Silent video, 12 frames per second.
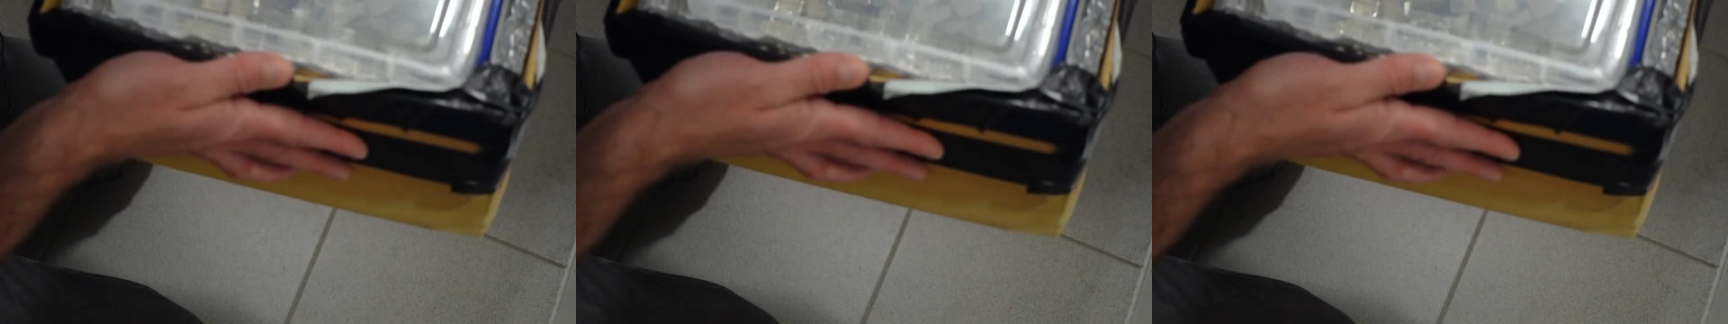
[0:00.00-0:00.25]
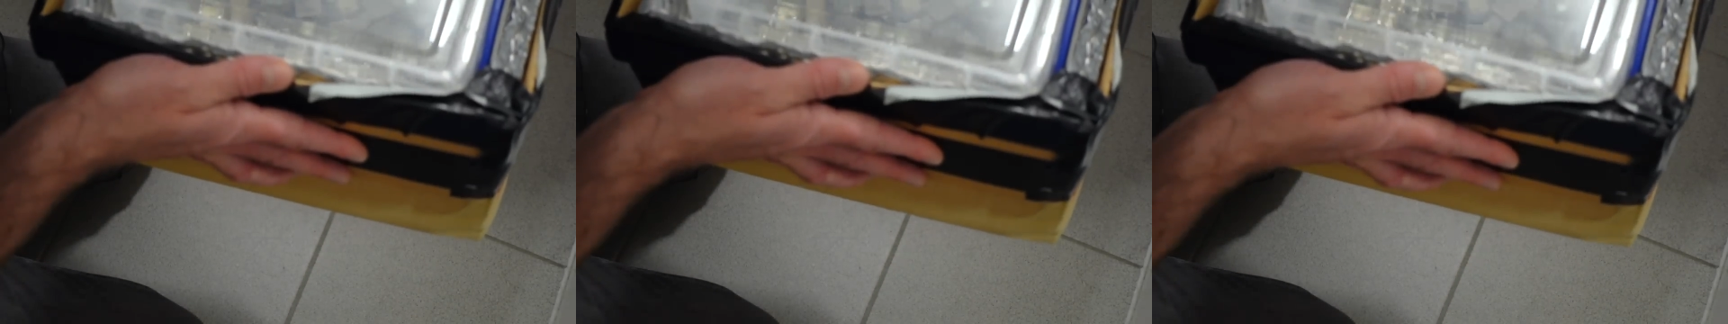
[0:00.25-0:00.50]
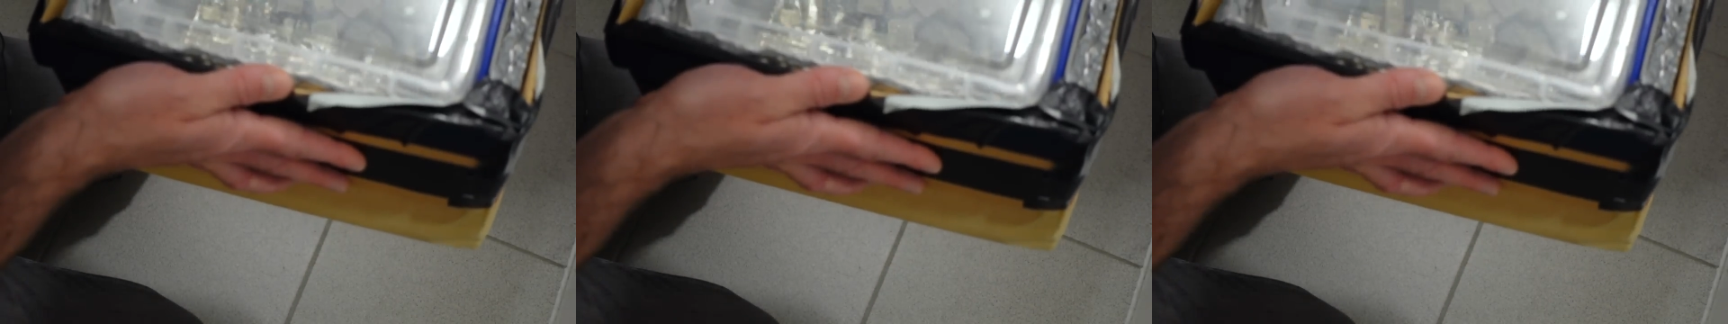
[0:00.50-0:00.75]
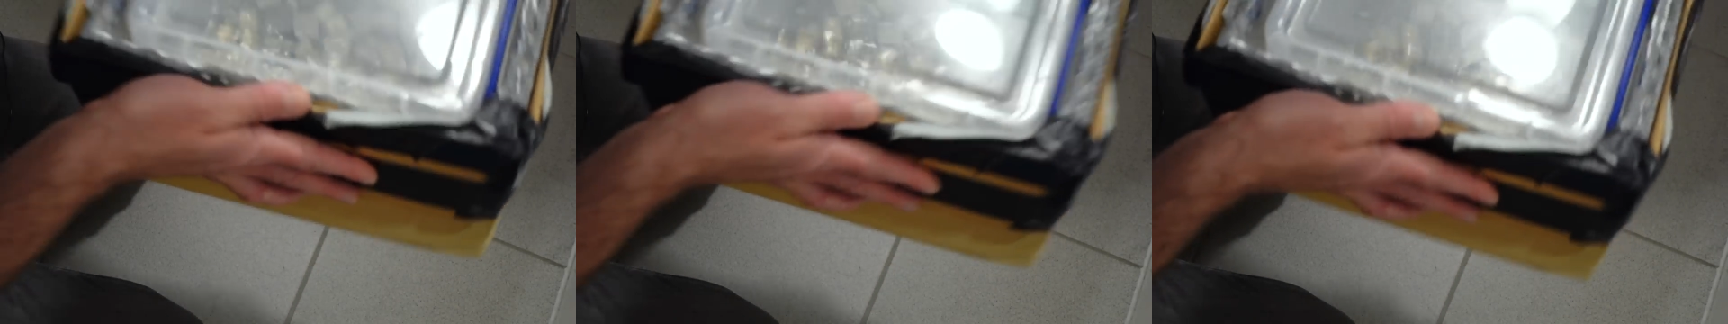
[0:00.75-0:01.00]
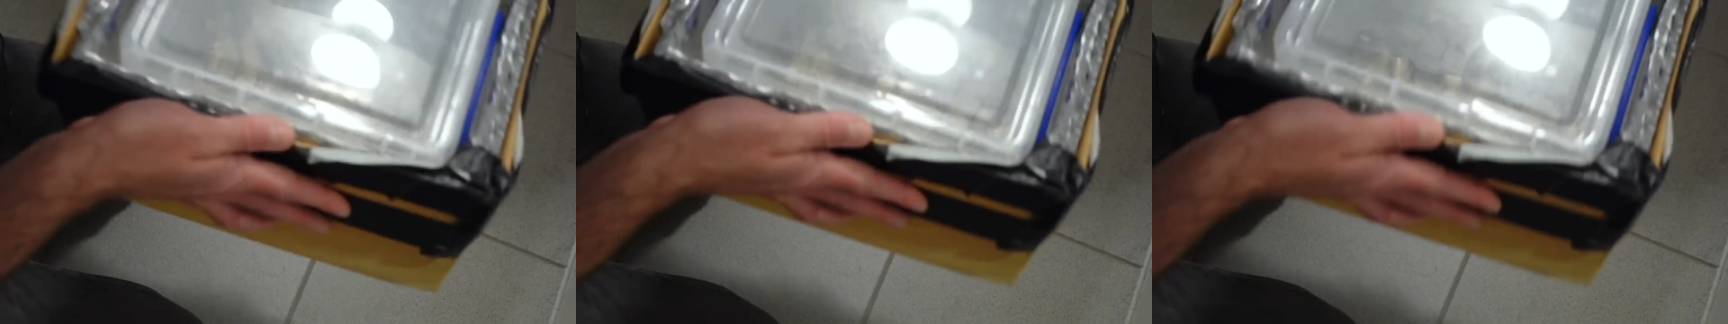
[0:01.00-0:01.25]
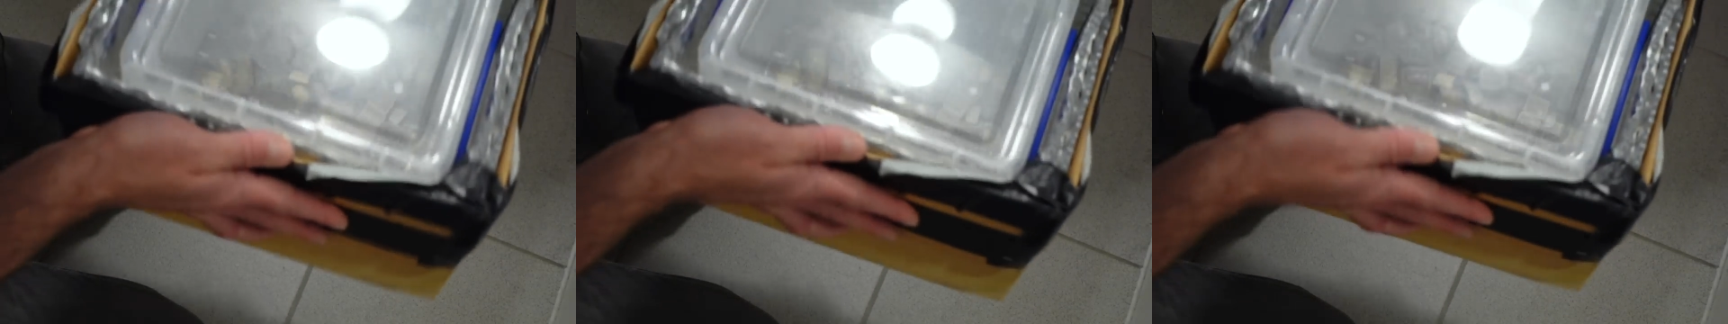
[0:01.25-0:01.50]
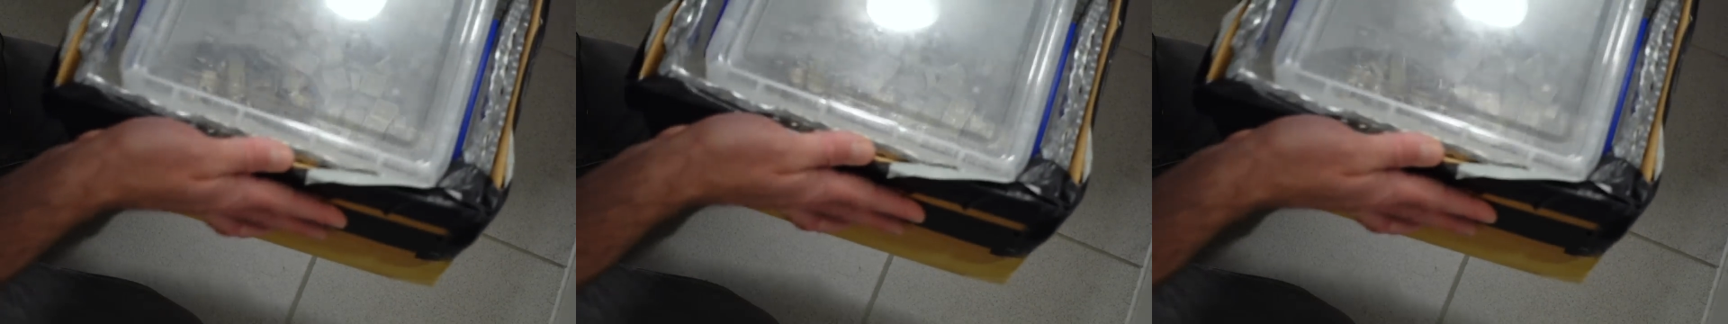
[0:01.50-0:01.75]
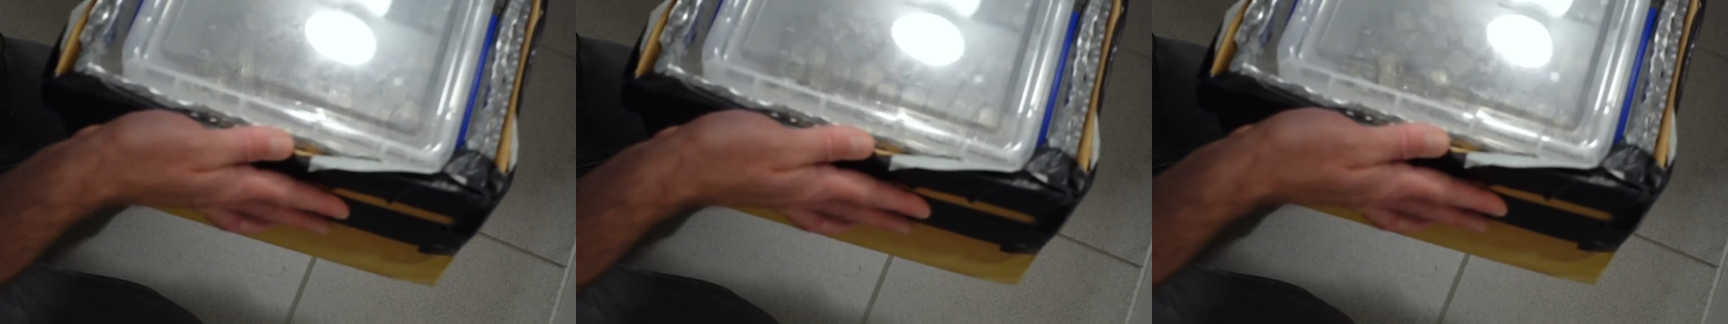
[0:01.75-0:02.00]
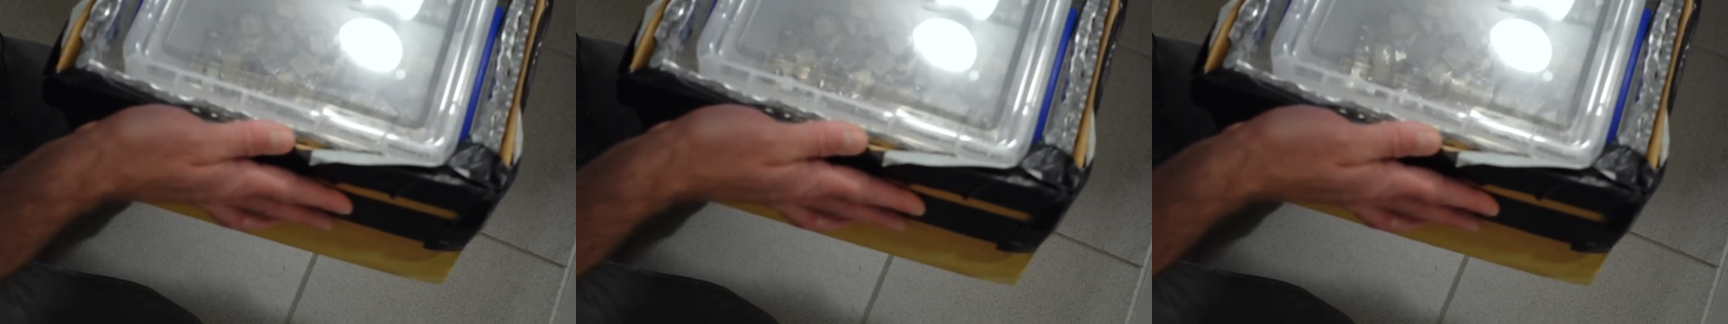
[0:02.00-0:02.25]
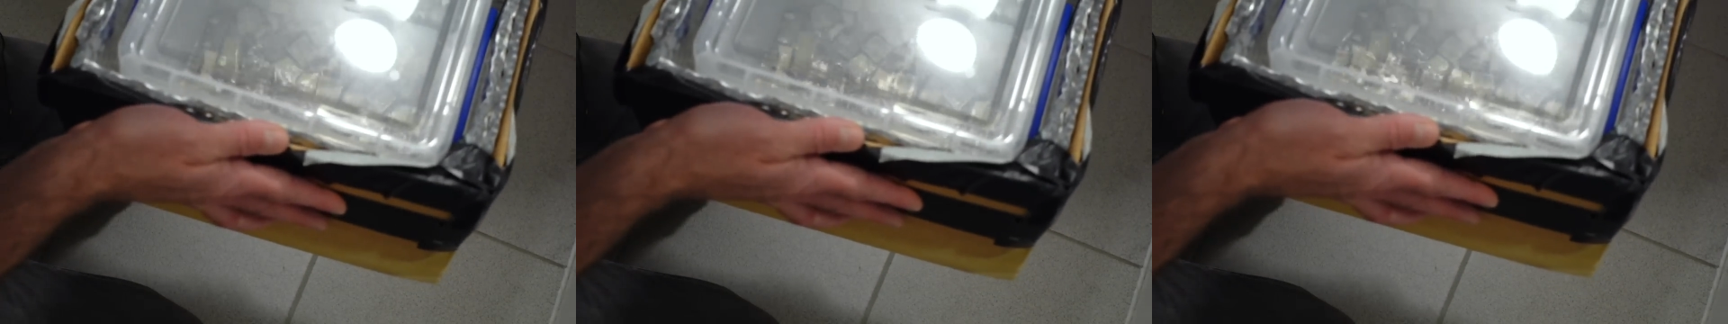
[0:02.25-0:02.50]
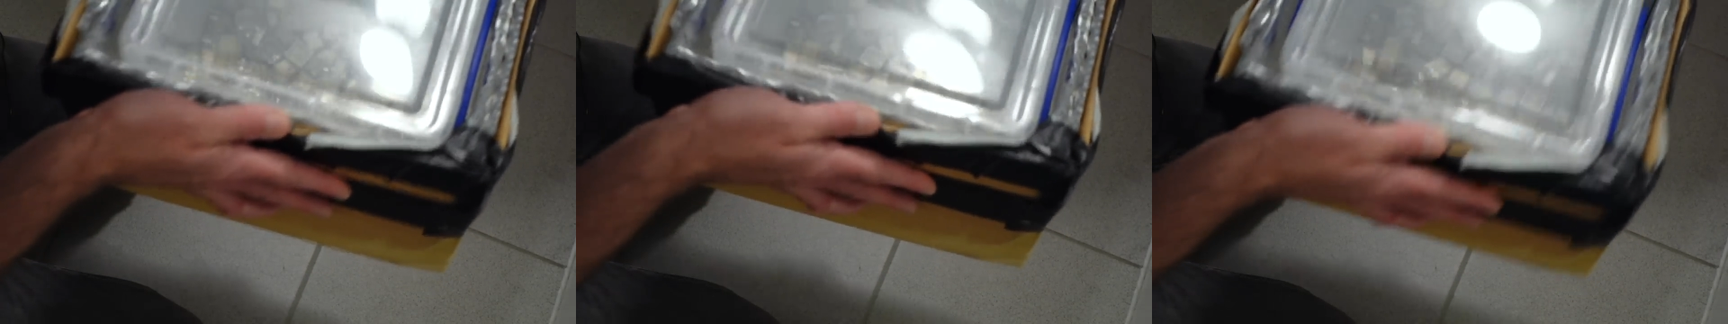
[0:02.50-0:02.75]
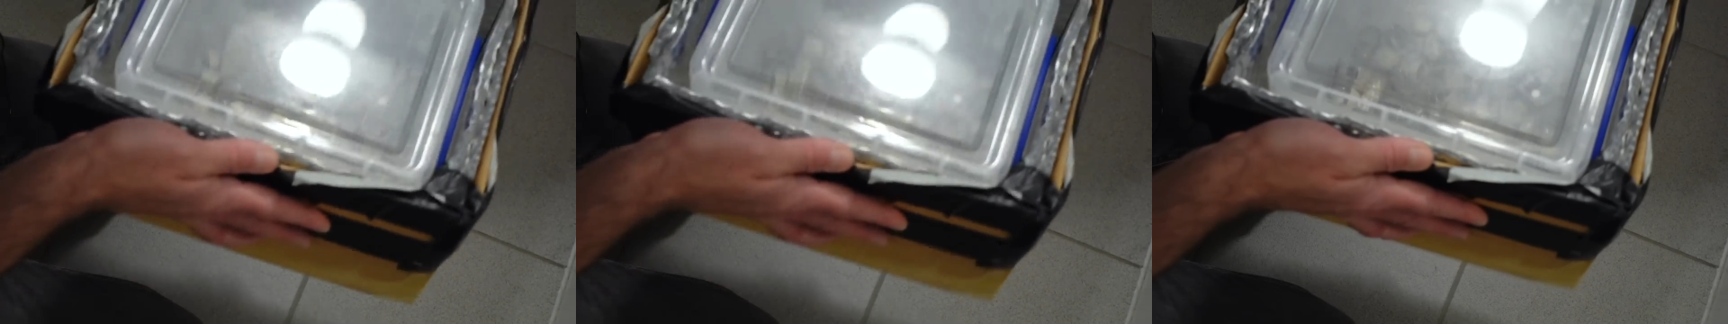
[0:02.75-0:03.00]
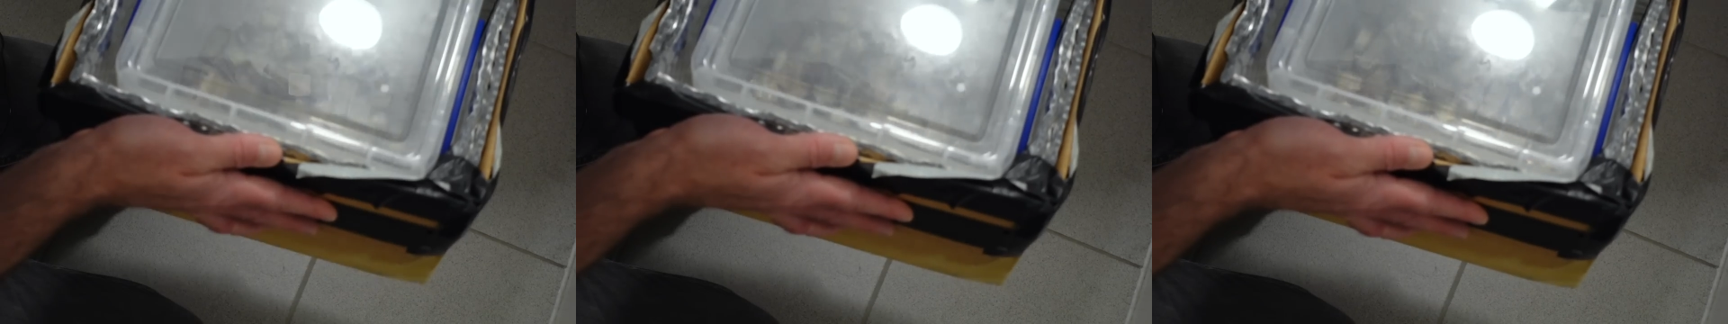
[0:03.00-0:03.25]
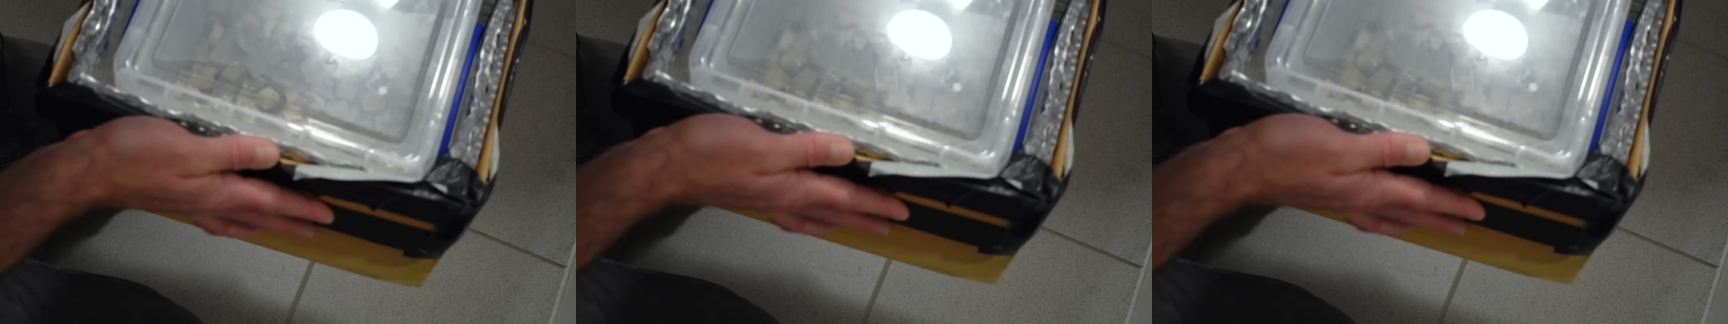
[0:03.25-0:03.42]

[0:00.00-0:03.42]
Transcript: [unreadable: no face in view]